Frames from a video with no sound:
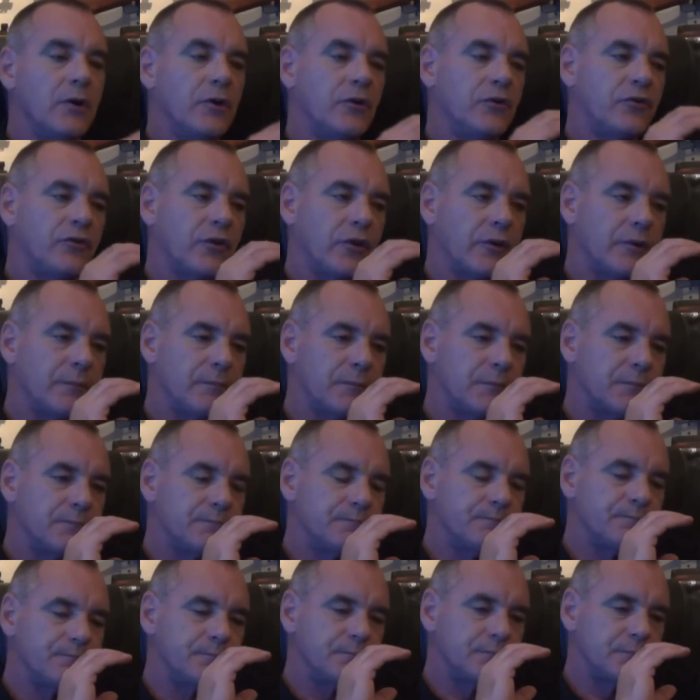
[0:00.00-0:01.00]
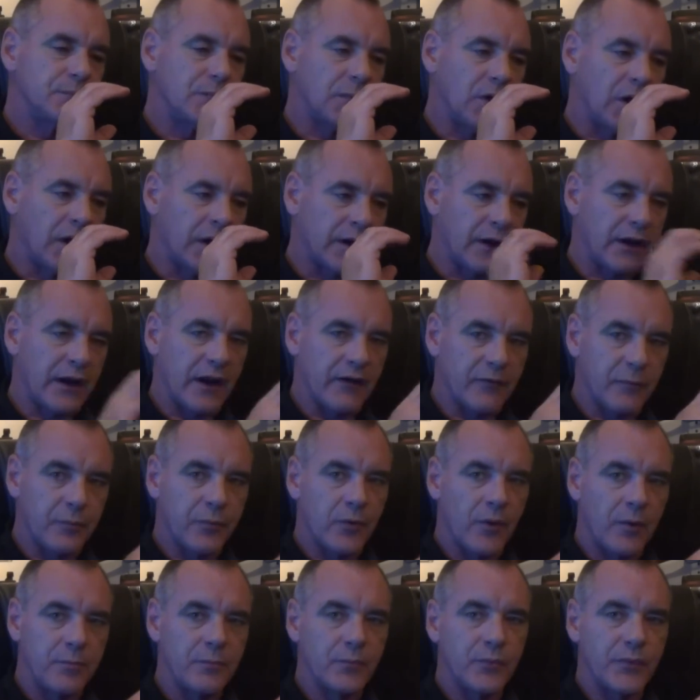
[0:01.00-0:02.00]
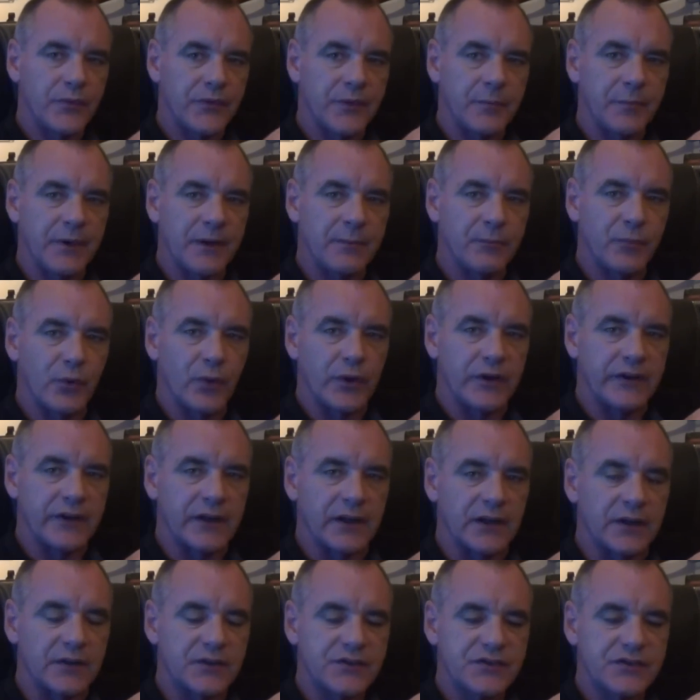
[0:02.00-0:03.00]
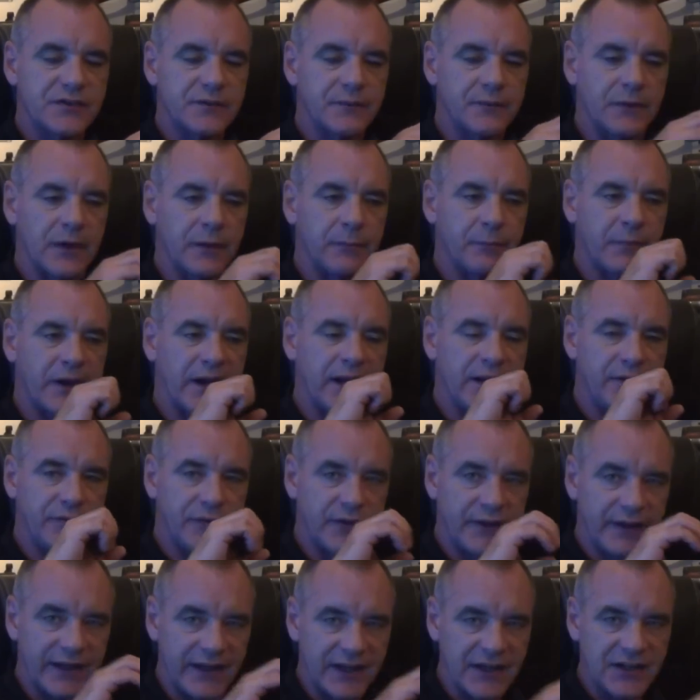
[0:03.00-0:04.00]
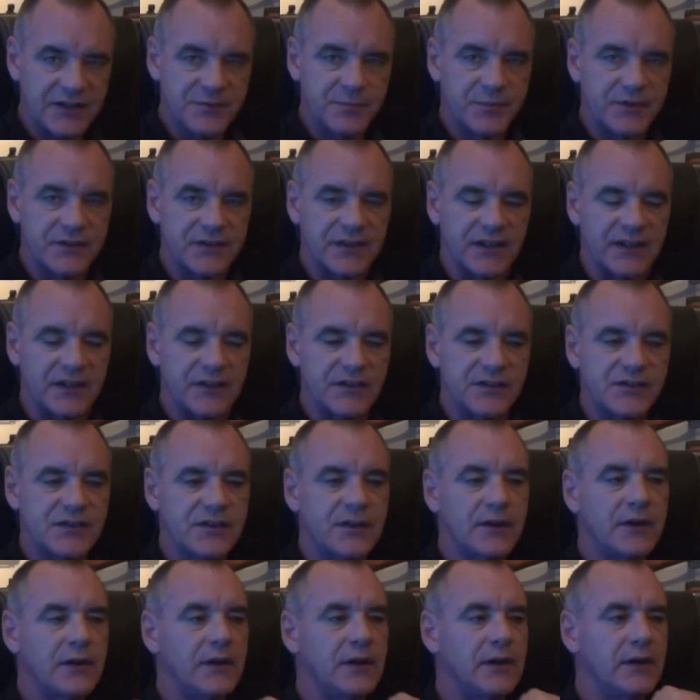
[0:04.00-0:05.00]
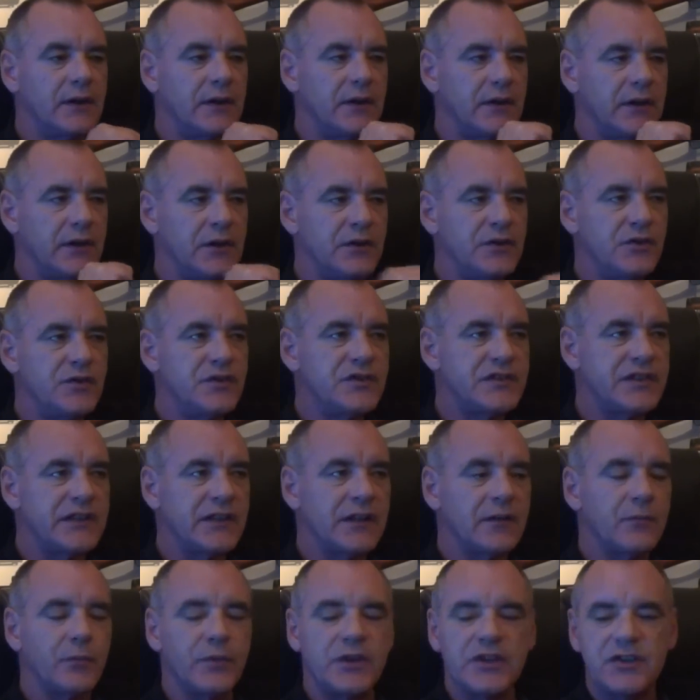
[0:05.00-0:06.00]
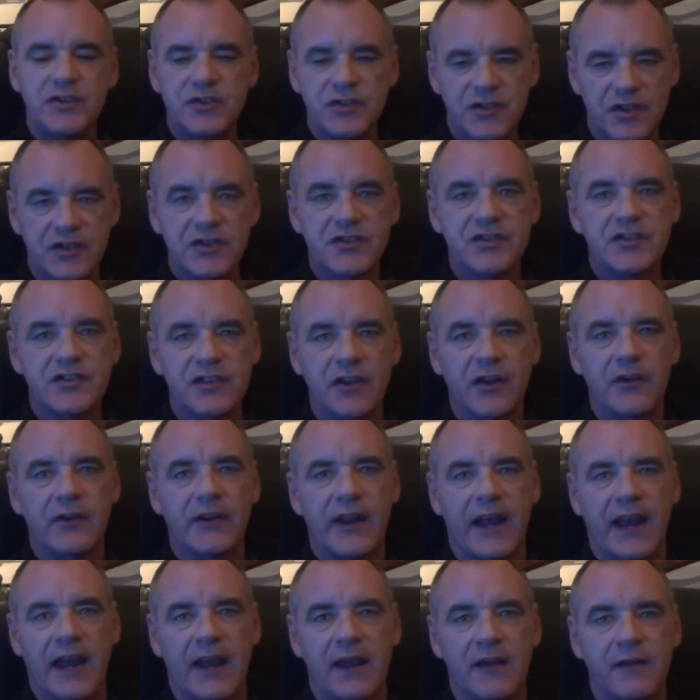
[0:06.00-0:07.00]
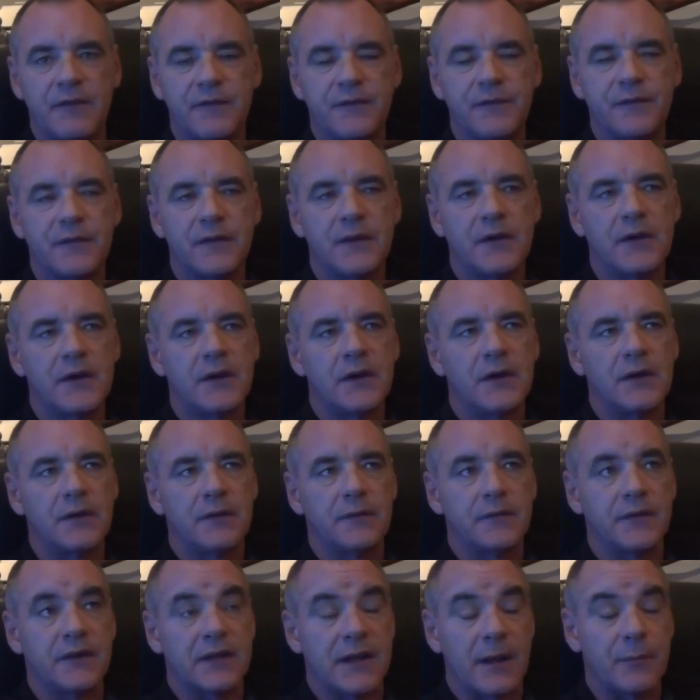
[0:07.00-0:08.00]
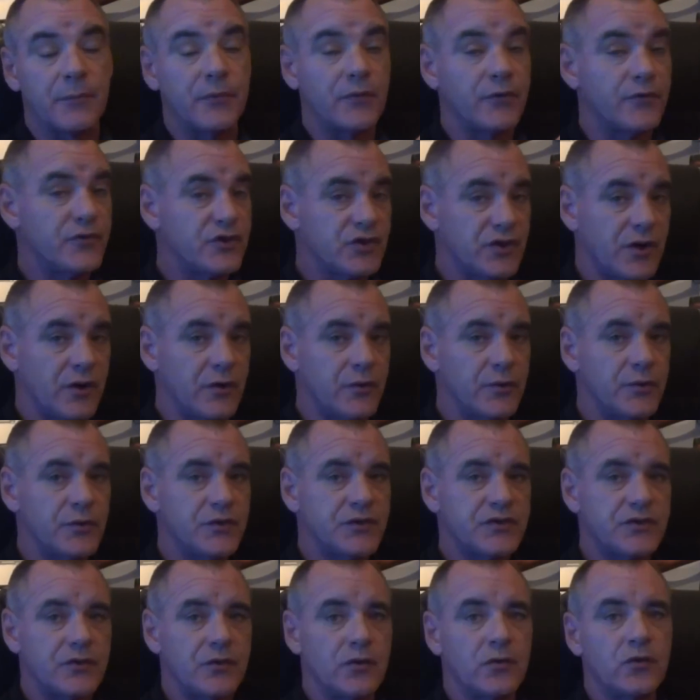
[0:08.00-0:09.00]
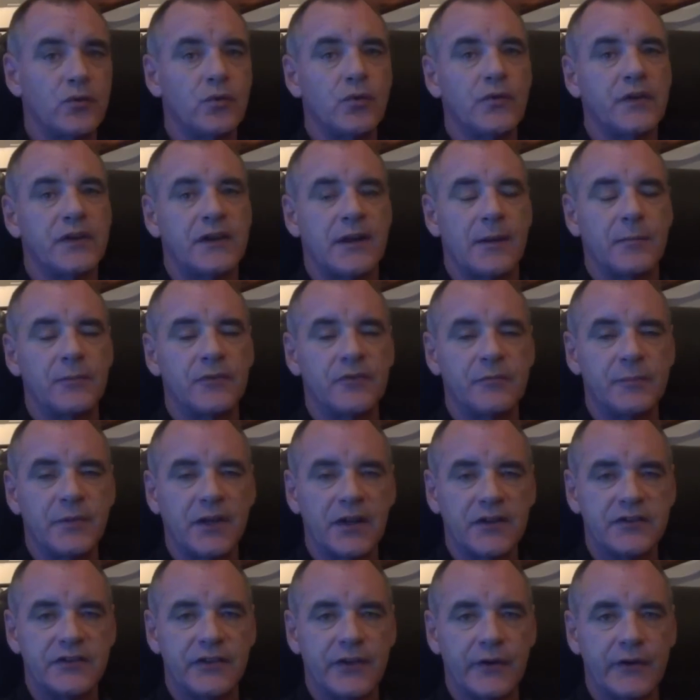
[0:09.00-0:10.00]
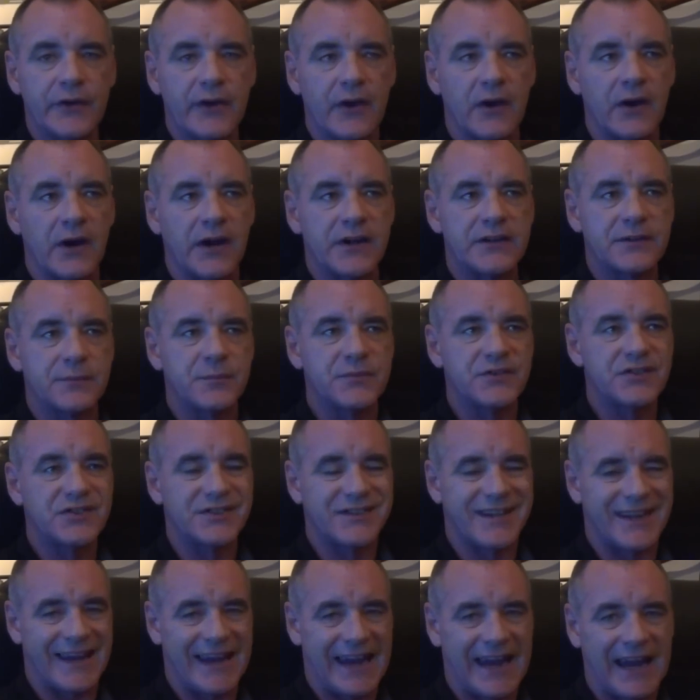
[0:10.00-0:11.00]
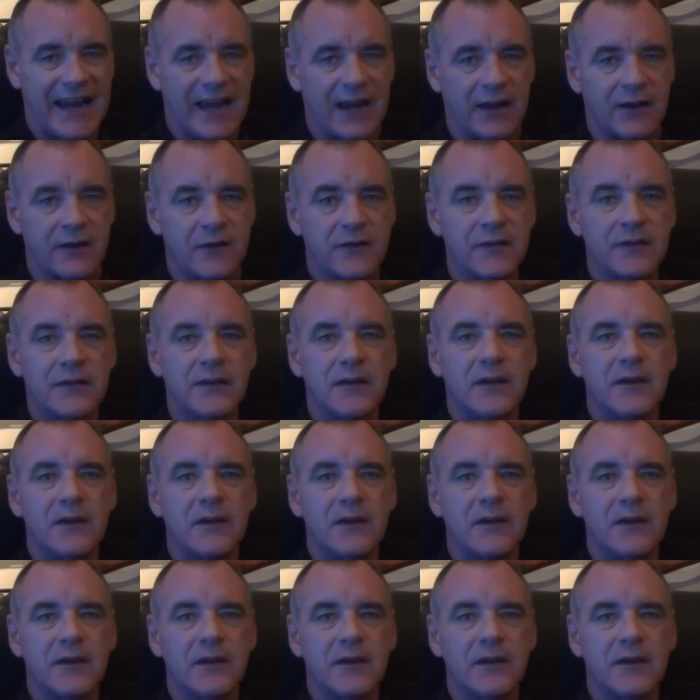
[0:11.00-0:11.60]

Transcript: So I don't have a problem with the big boy dealers. I pay for their expertise. In New Zealand, we just don't have the number of shows nor the number of military items to hand